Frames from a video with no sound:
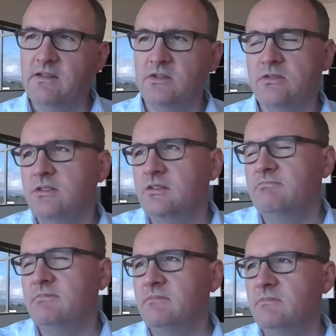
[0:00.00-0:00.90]

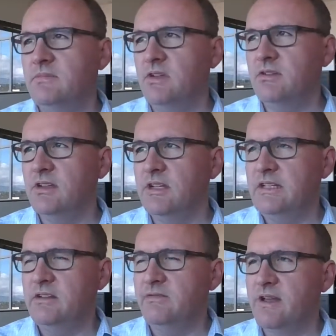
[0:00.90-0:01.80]
the
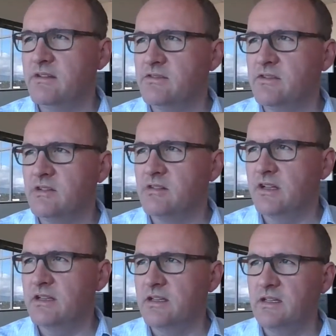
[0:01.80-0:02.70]
leading vendors are
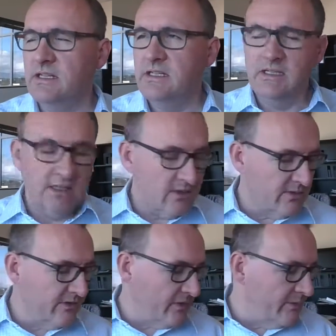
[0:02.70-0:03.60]
like
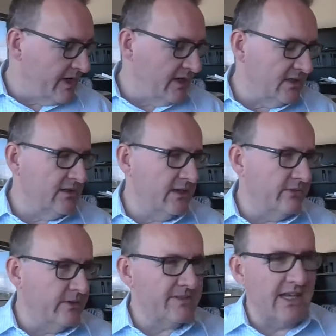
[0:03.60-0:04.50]
Riverbed,
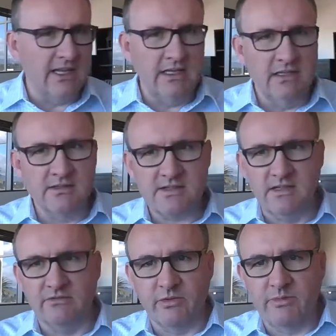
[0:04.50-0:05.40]
Vitella,
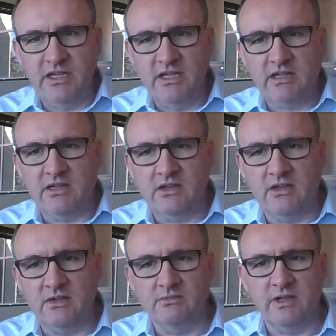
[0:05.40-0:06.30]
Silver Peak,
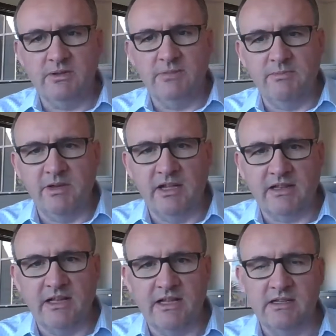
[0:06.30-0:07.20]
people
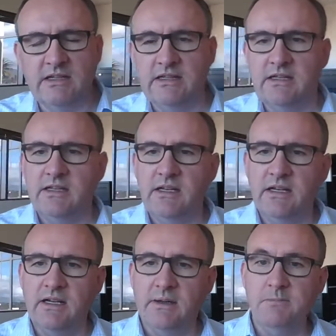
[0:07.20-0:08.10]
like that.
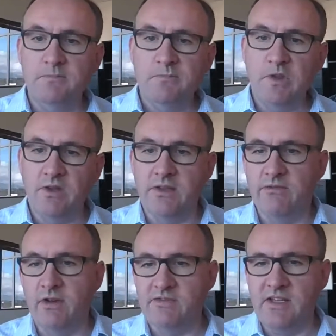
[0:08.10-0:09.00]

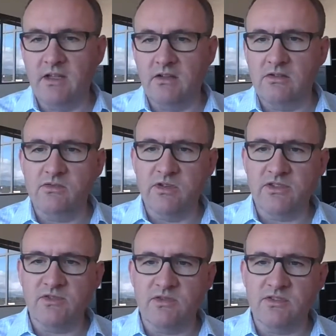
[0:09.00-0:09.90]
They've obviously got good
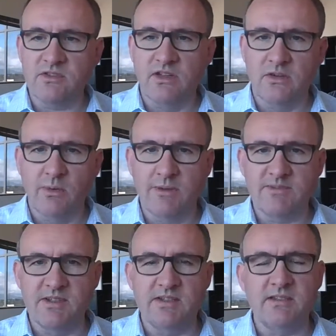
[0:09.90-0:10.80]
resources on their
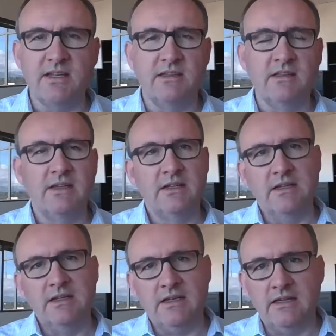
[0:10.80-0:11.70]
websites, and
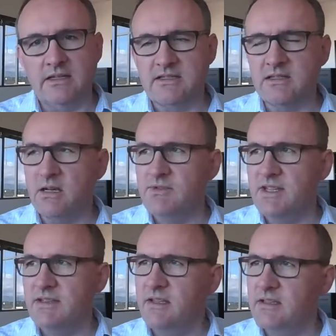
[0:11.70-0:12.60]
as Tom
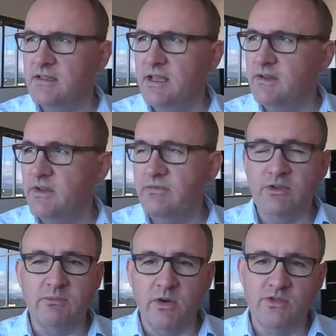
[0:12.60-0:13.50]
said, they have
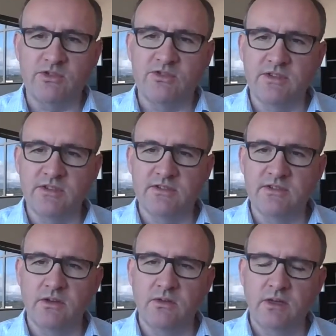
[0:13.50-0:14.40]
different approaches, and
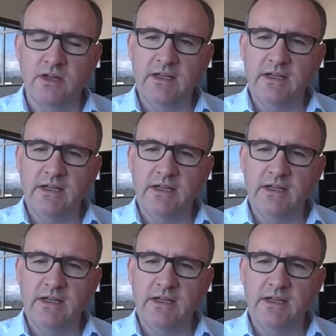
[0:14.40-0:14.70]
so